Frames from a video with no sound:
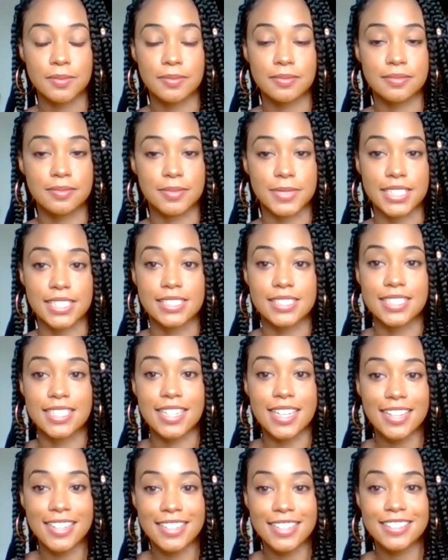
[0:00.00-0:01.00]
Because
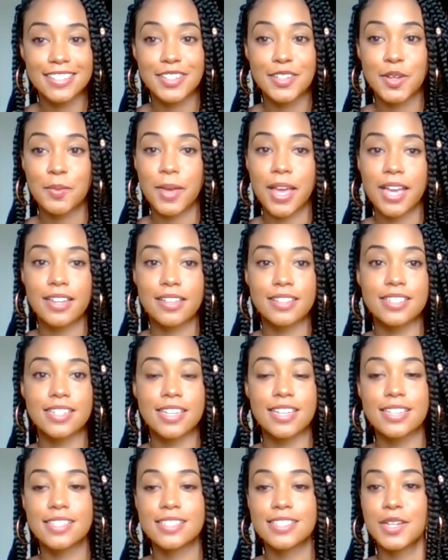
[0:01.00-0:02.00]
again, back in the
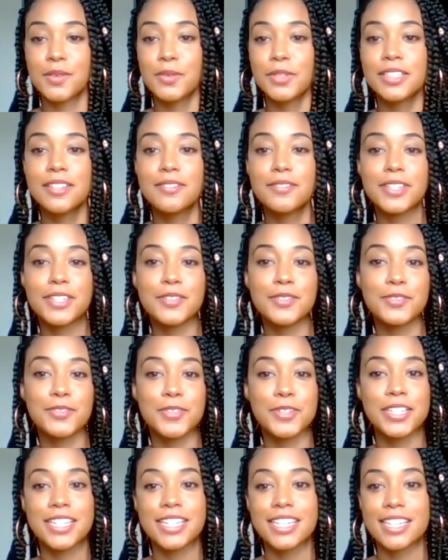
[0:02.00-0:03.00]
days, they were living
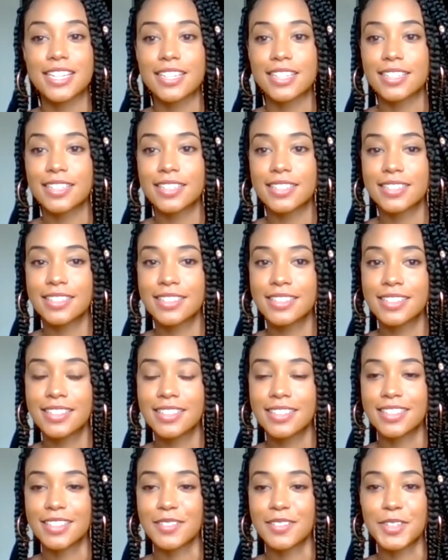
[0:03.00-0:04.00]
free,
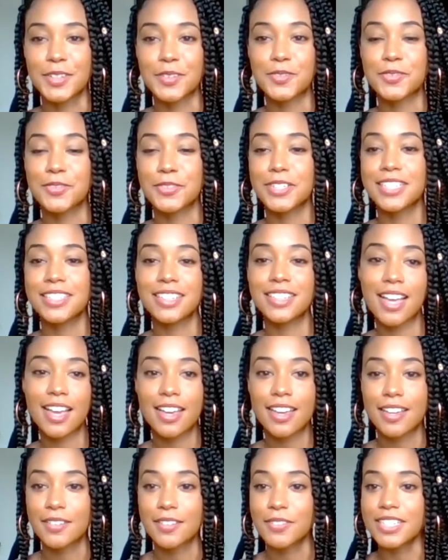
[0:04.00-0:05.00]
living a free
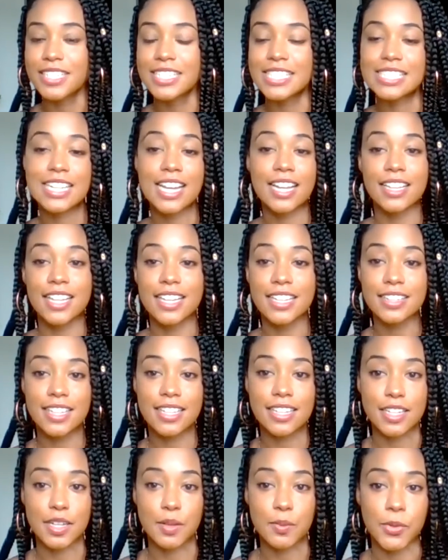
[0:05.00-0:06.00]
life, and it's not like
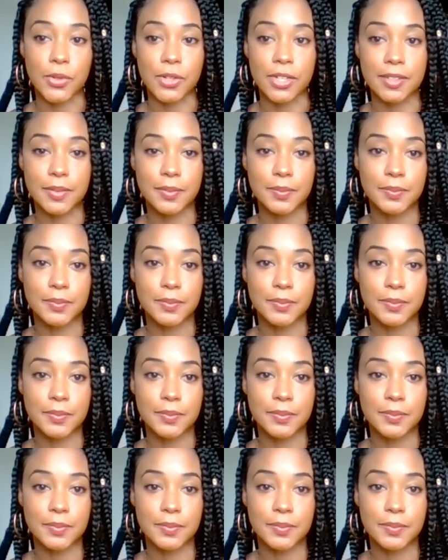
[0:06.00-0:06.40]
that anymore.